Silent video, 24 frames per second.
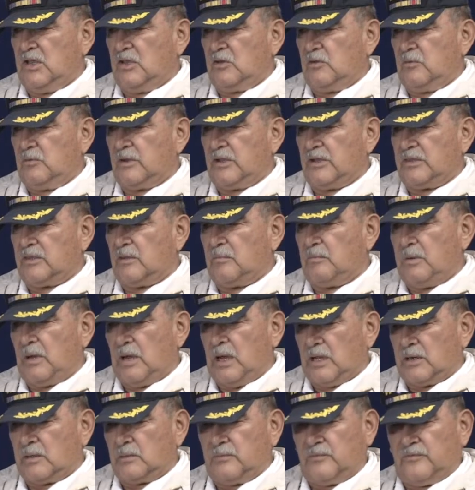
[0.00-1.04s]
You cut the
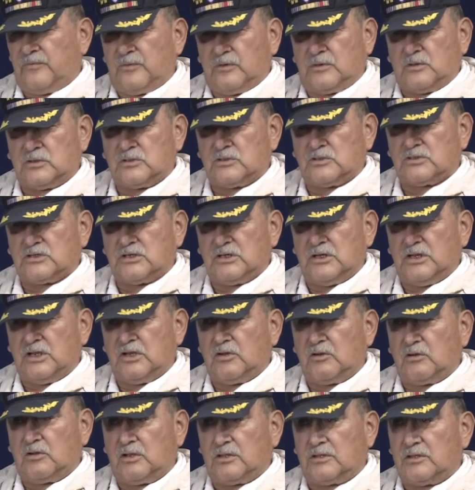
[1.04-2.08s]
bottom first, and
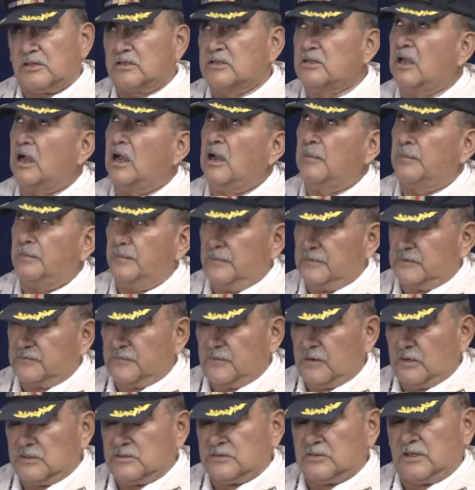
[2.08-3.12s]
then you cut the top as
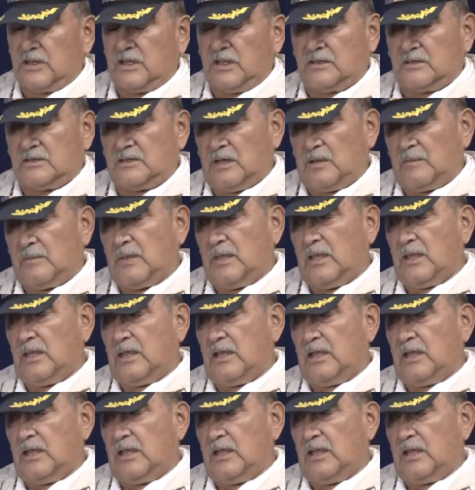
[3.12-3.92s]
far as you can top,